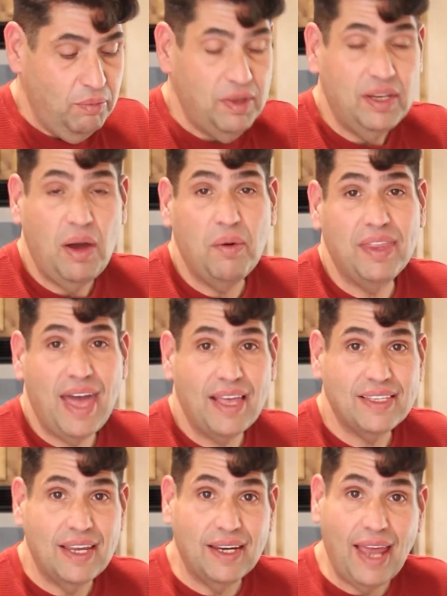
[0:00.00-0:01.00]
You know what
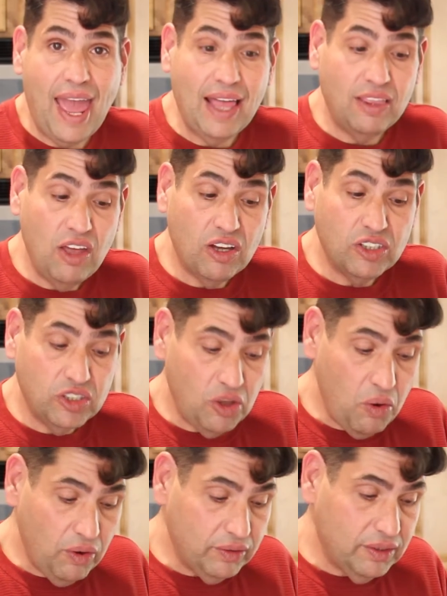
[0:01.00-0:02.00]
that's doing. And look,
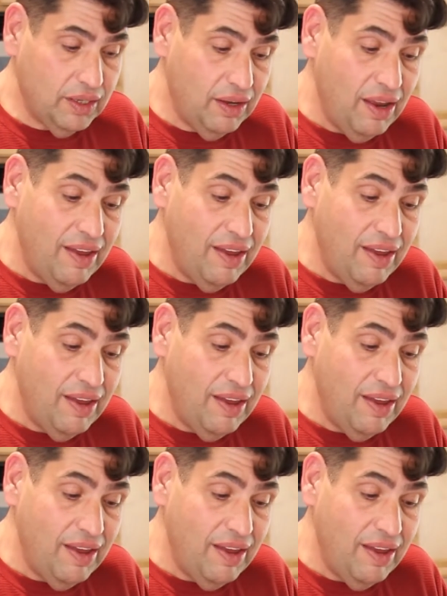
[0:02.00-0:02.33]
salt.